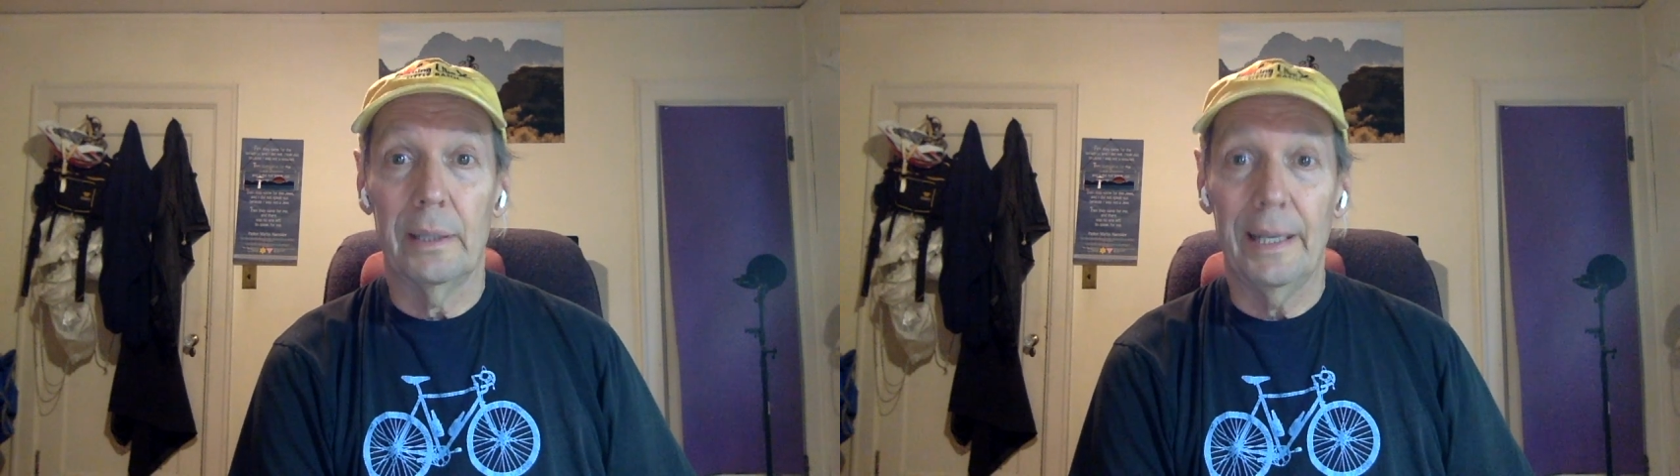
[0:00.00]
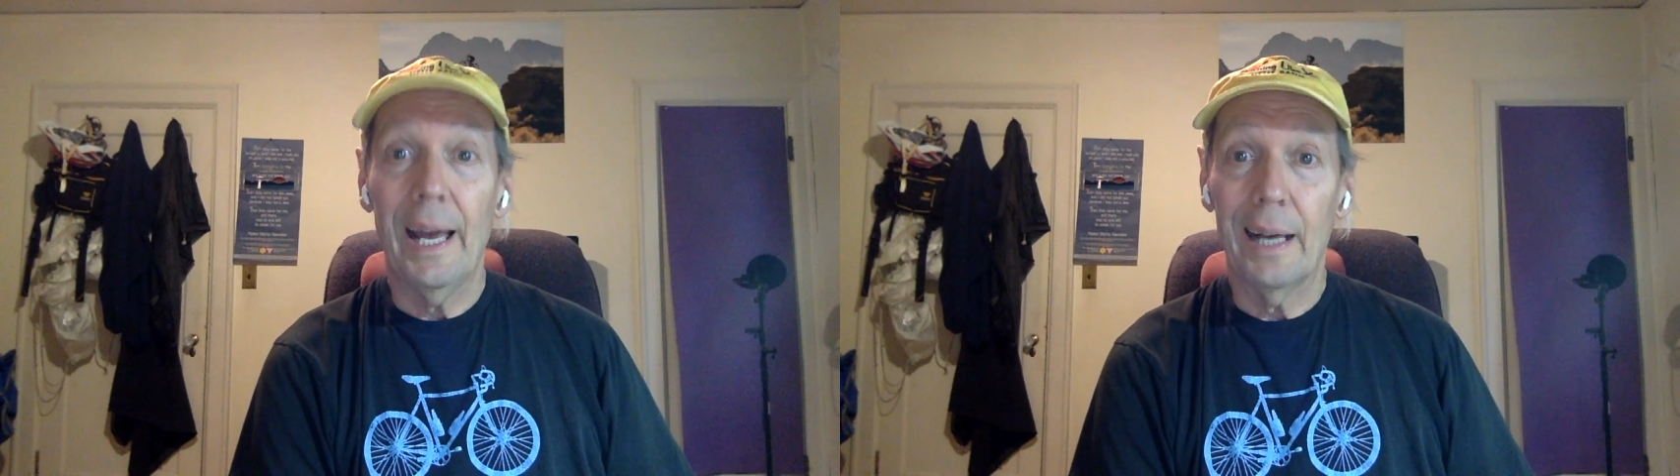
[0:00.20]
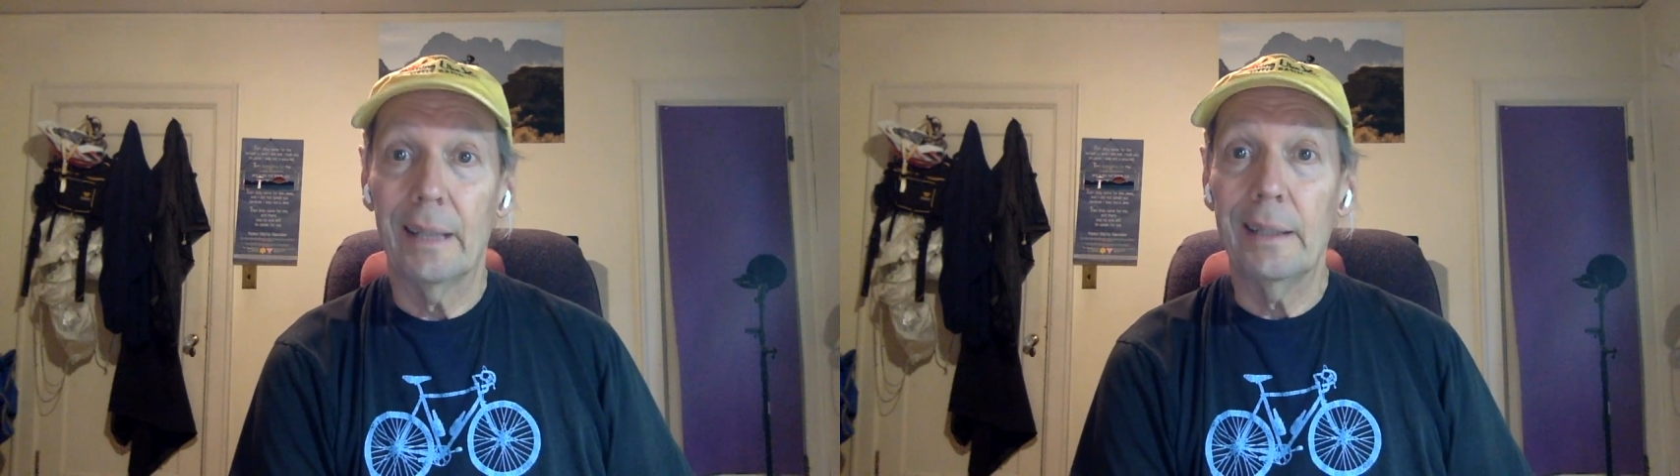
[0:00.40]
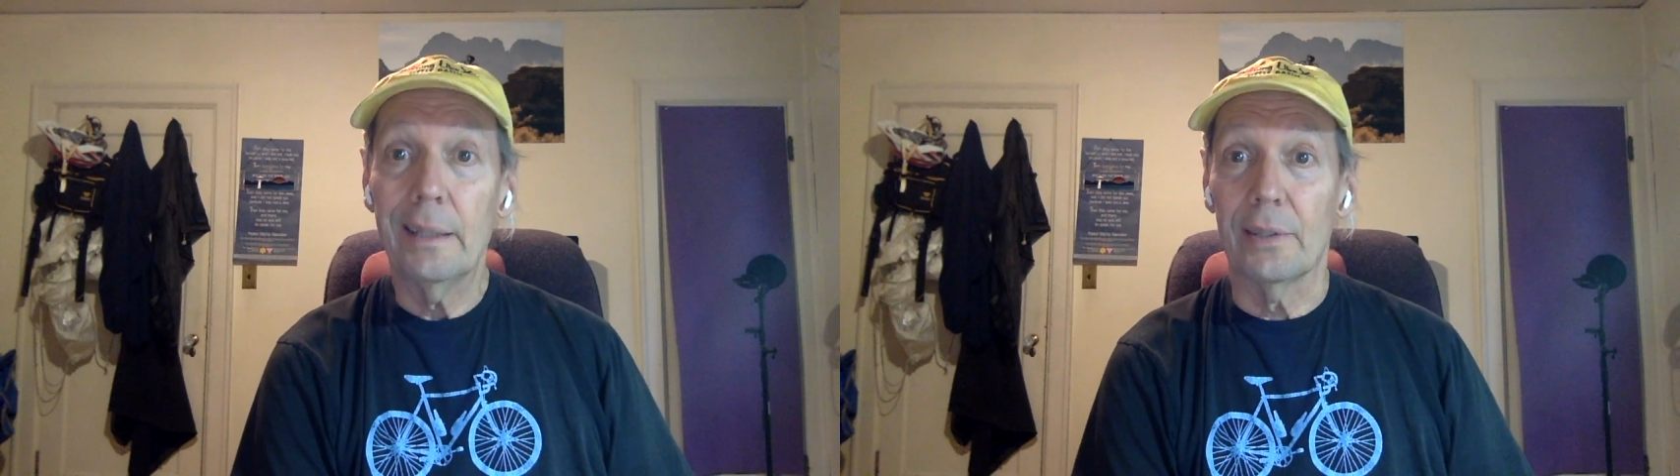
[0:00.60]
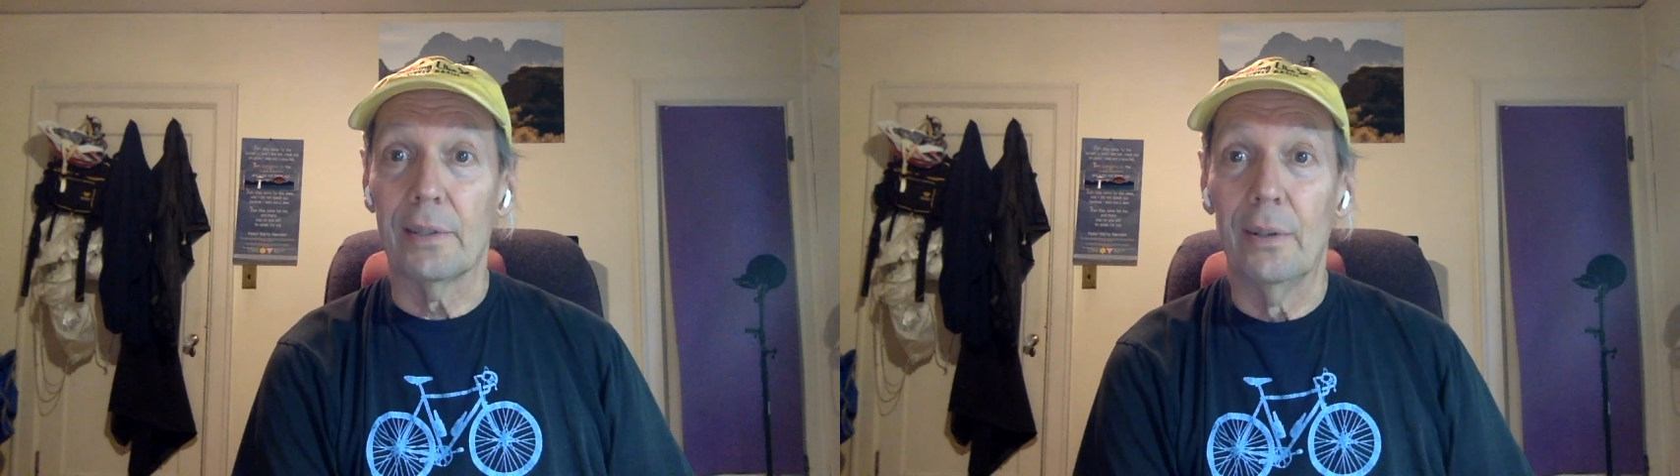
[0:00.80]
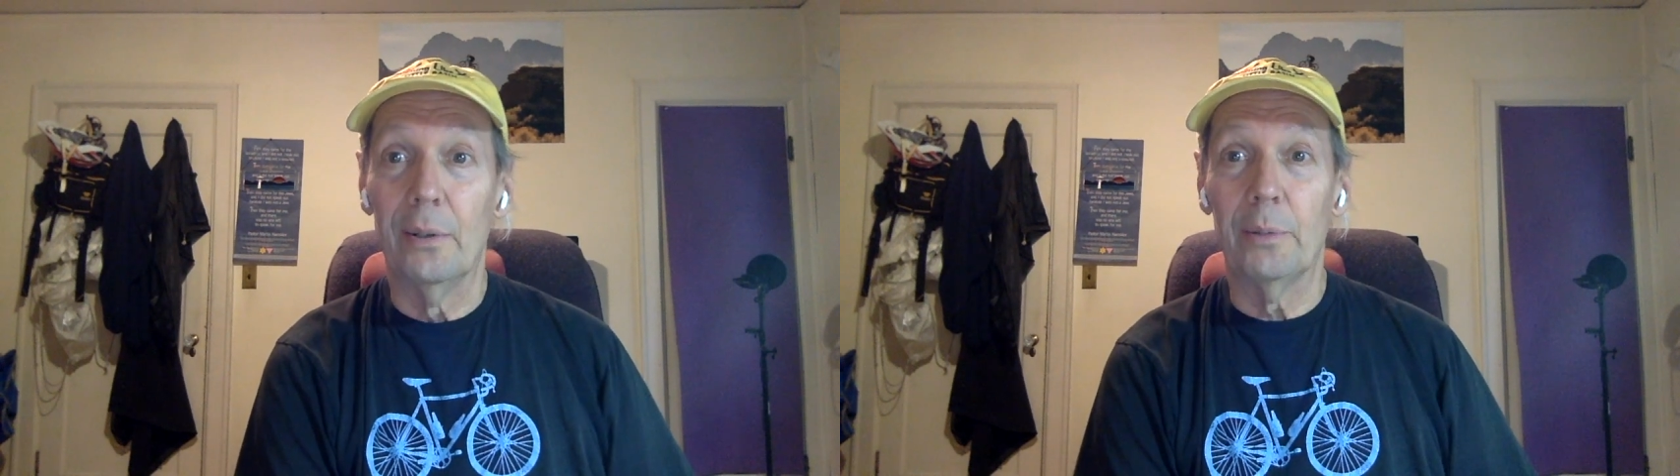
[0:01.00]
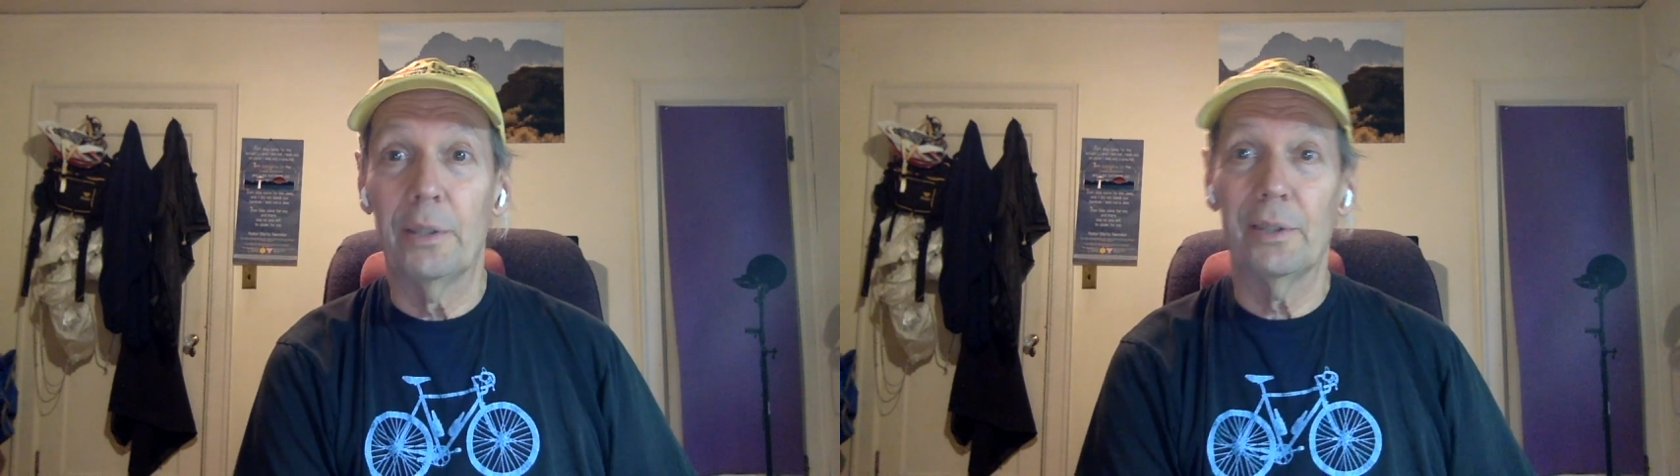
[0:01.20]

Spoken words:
yeah, it is, which